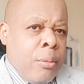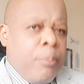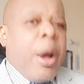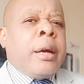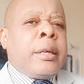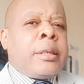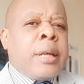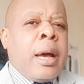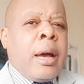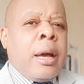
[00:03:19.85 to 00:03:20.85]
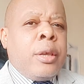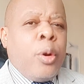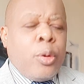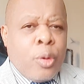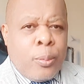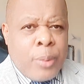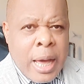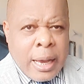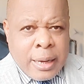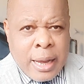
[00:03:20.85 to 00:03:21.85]
Barrister Yondo
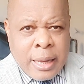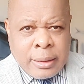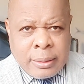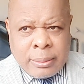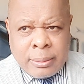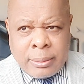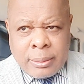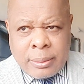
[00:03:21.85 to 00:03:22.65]
Black and